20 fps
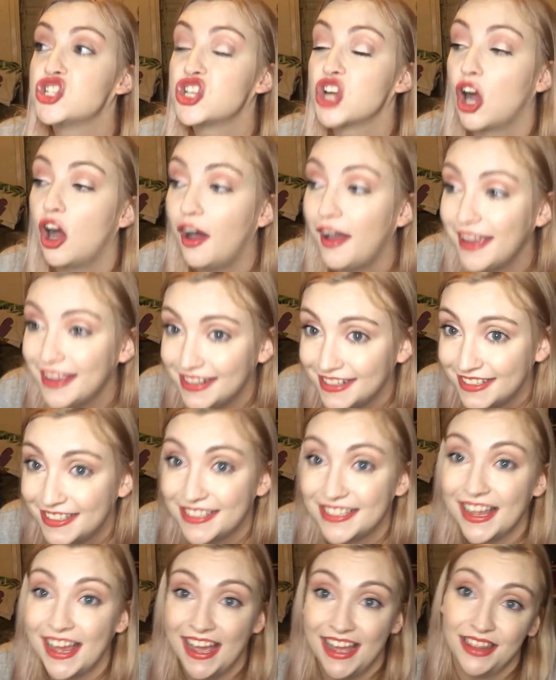
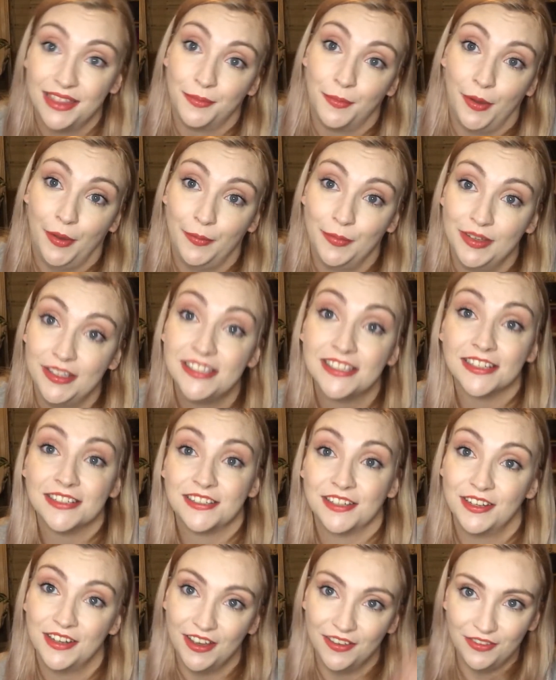right at the moment. I
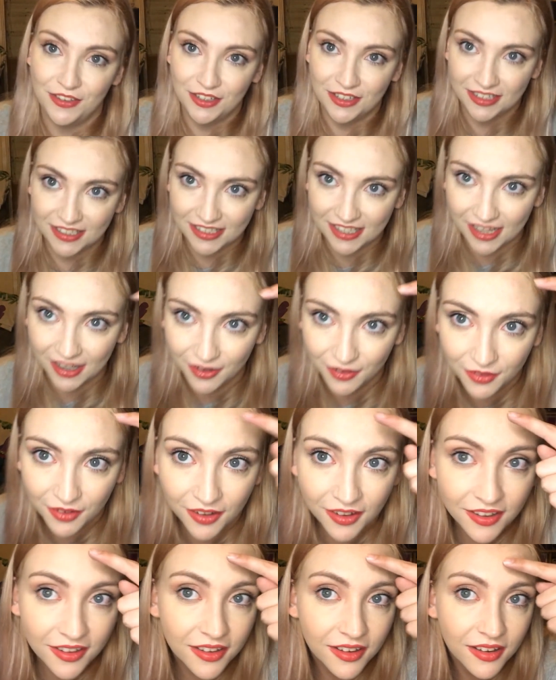don't know if you can tell,
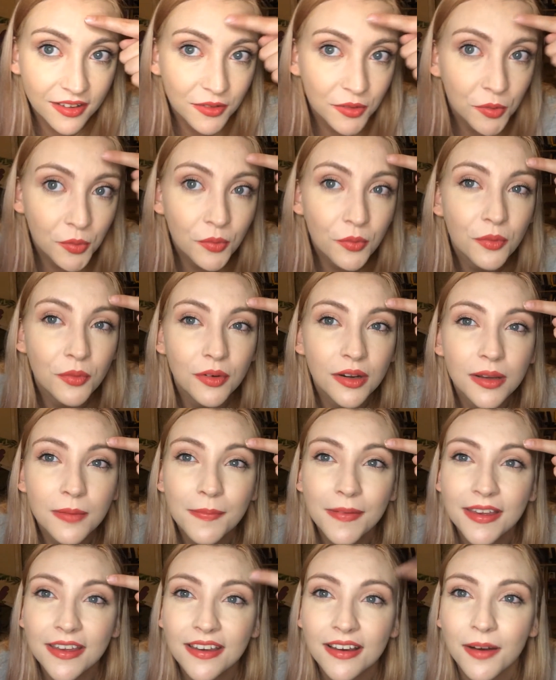like all
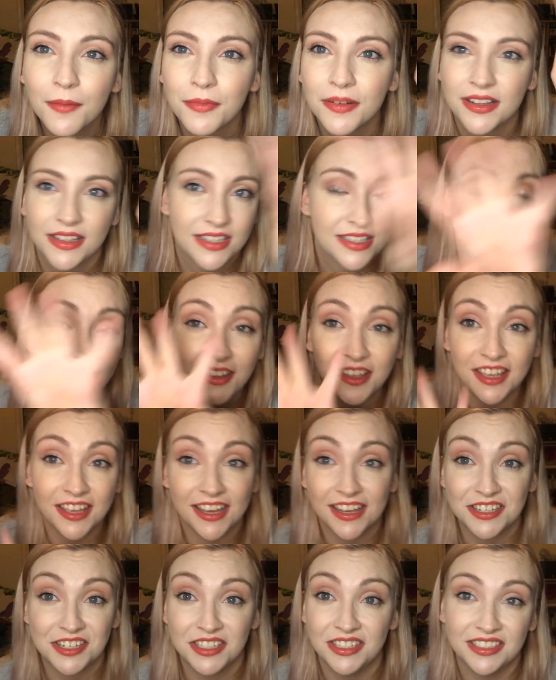up here. This lighting
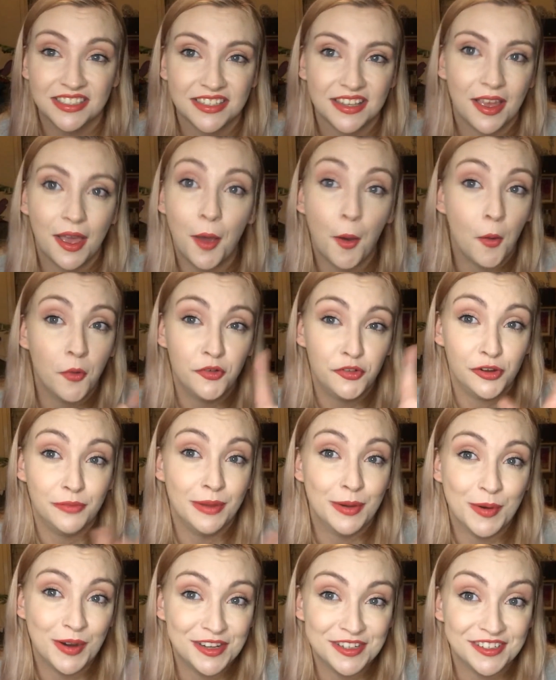actually is doing
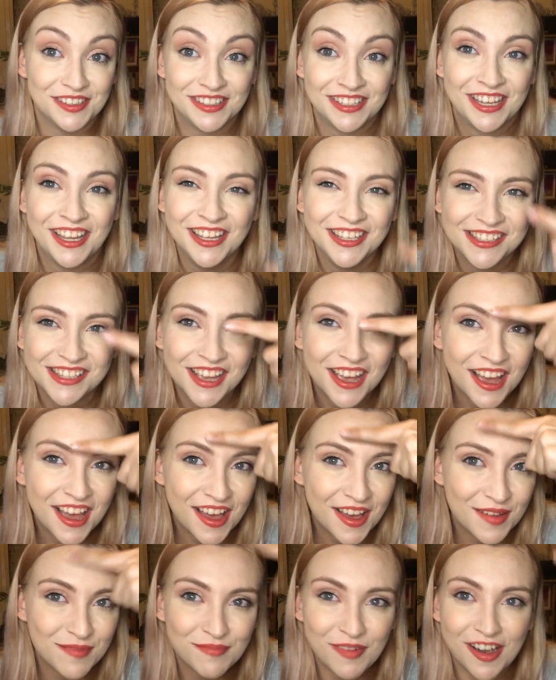me wonders because
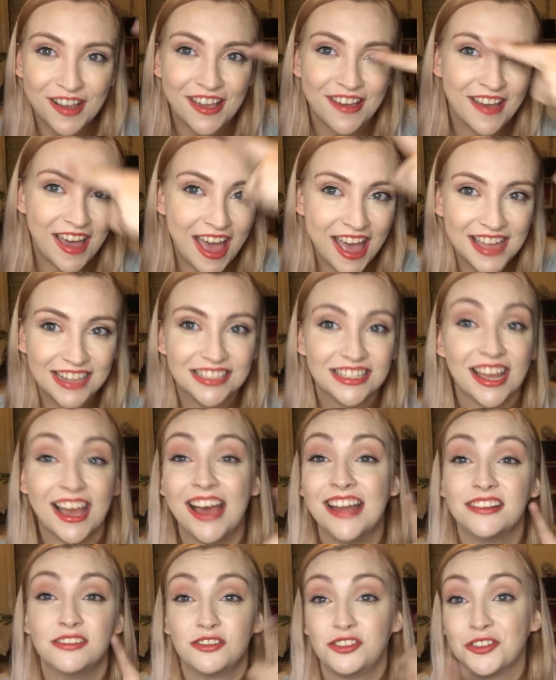my head
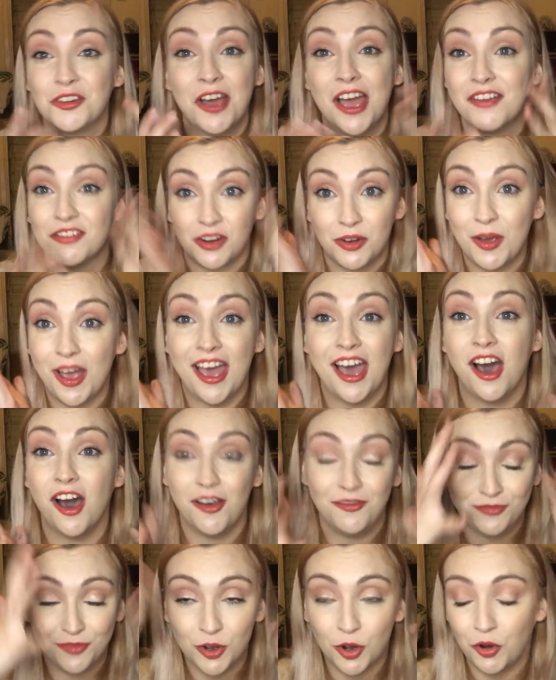and everywhere
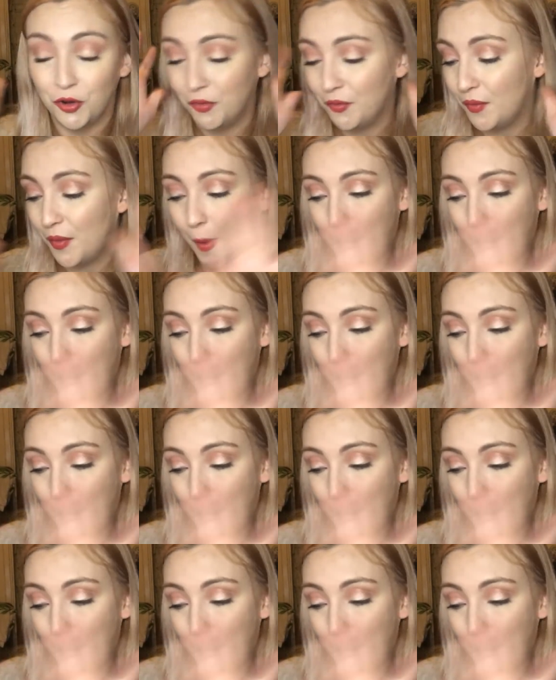I've got